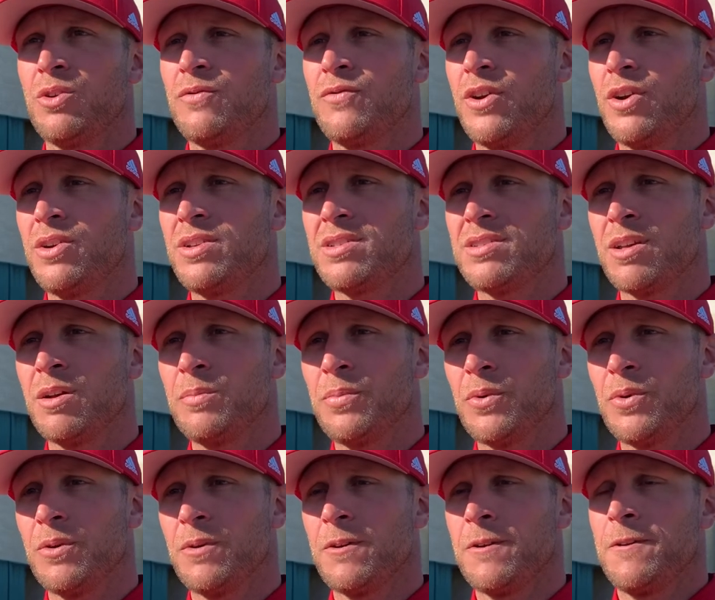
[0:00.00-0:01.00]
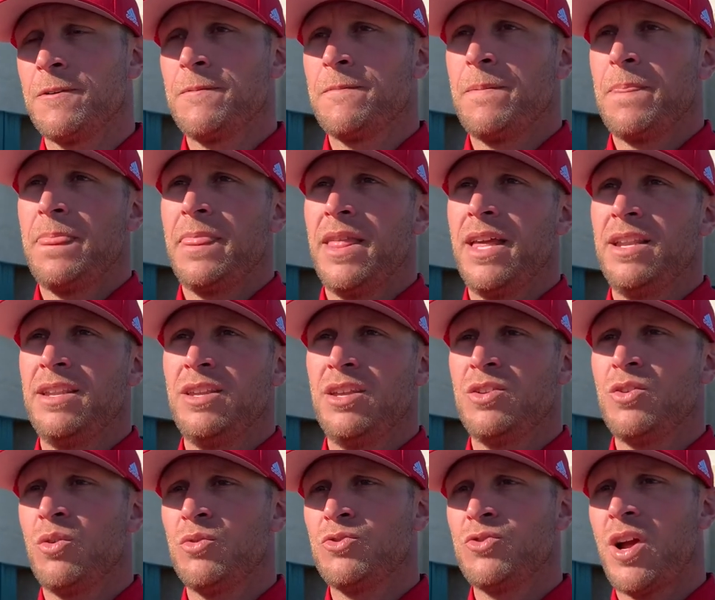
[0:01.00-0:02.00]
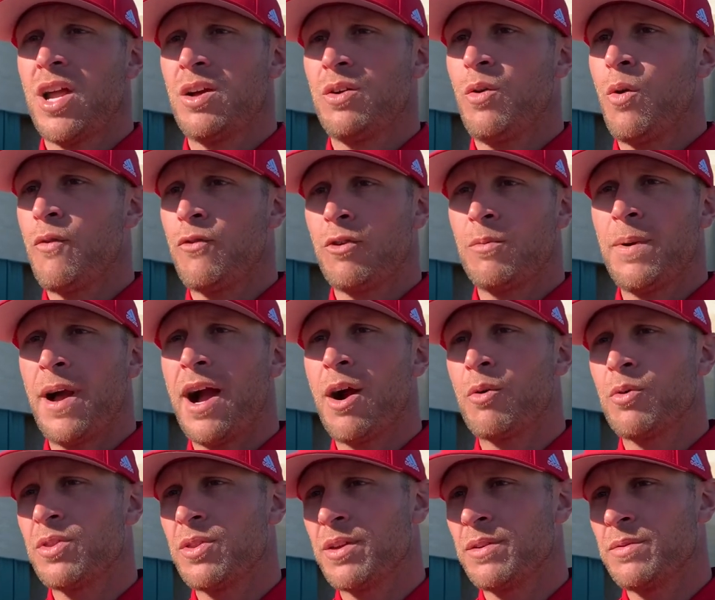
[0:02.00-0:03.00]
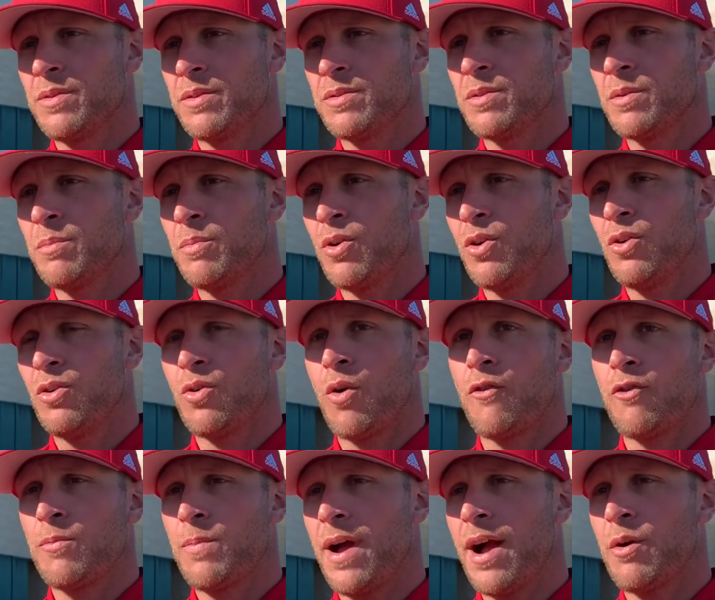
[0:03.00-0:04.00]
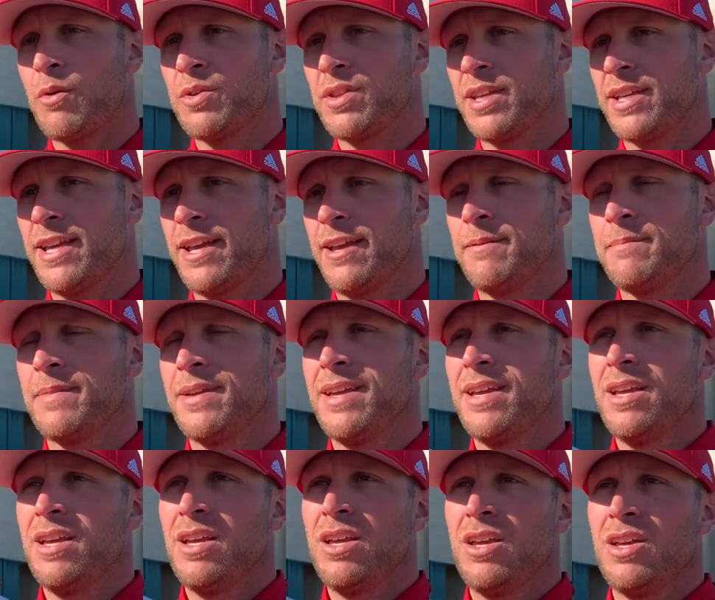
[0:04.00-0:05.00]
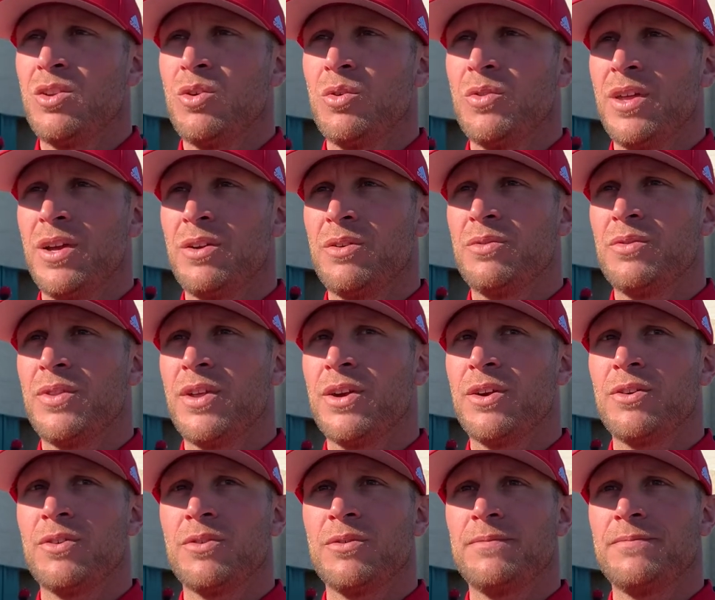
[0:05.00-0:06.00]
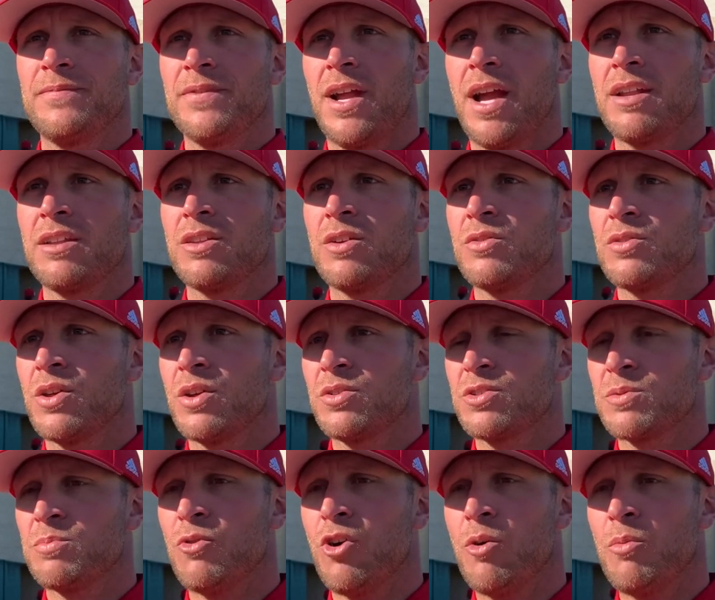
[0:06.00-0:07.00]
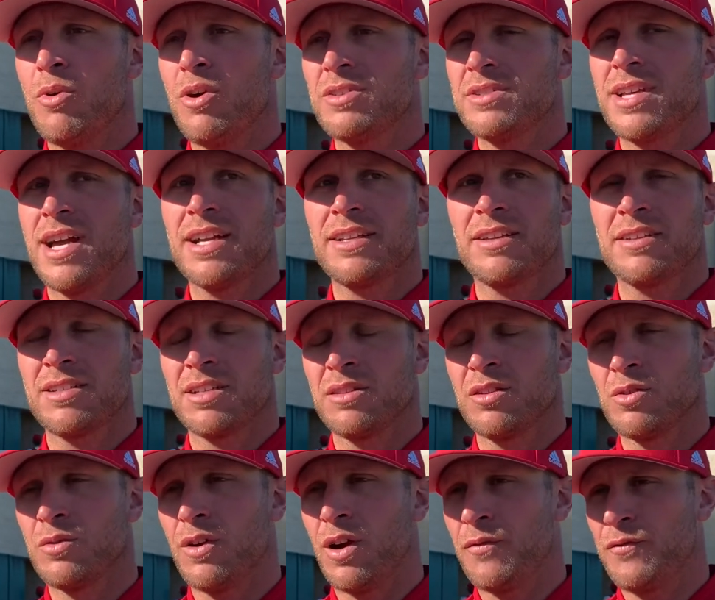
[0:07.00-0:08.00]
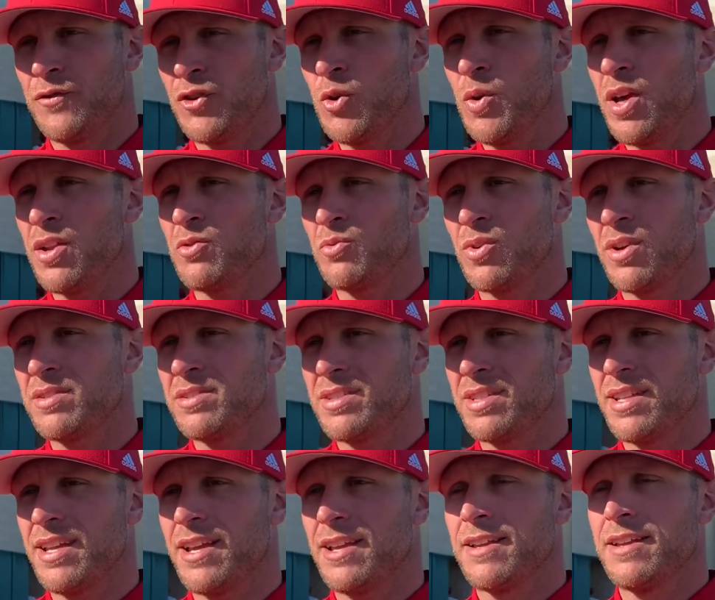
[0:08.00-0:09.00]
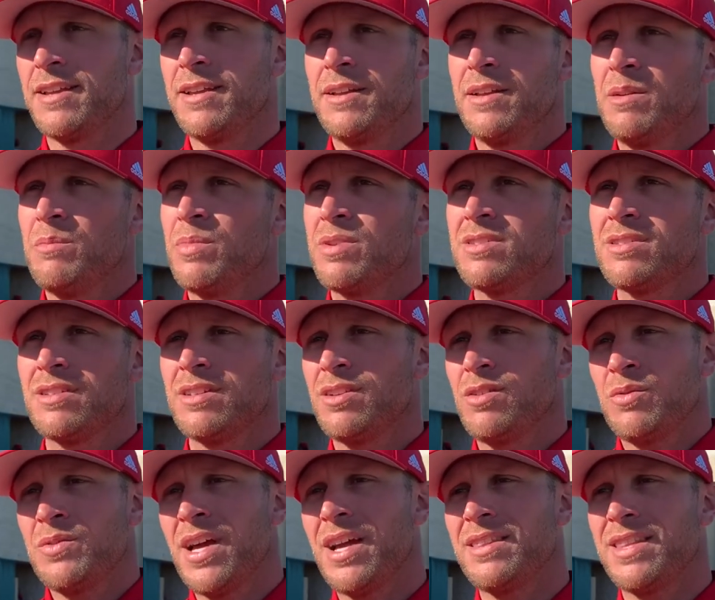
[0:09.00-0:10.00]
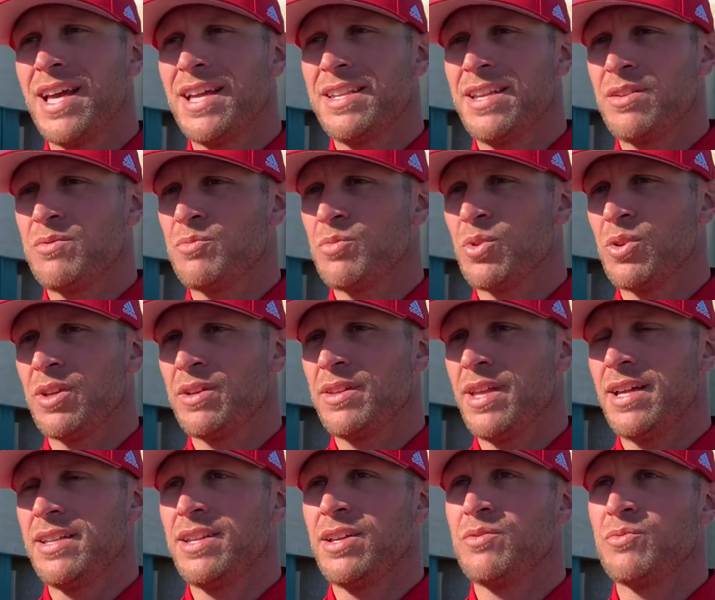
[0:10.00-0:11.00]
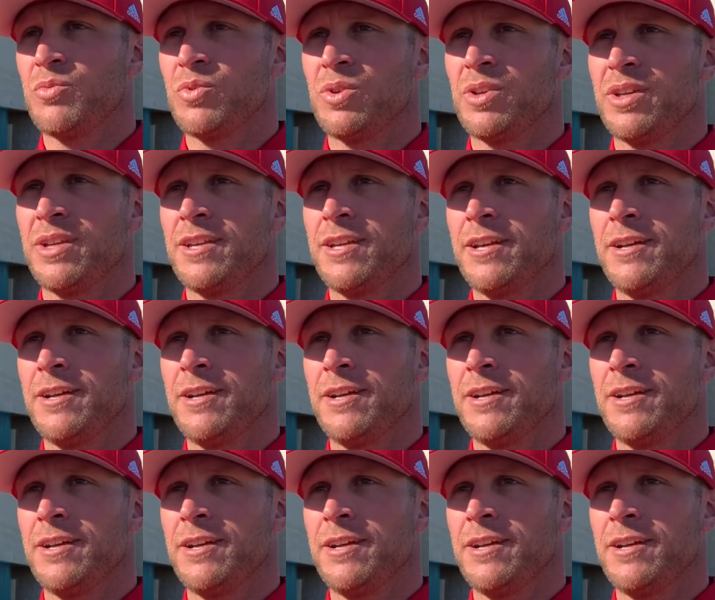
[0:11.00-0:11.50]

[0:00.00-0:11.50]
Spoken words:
very simple and you don't try to overpower the ball or overpower the game, you know, they're kind of their small ball tactics, a few hit and runs today. But you know, that didn't really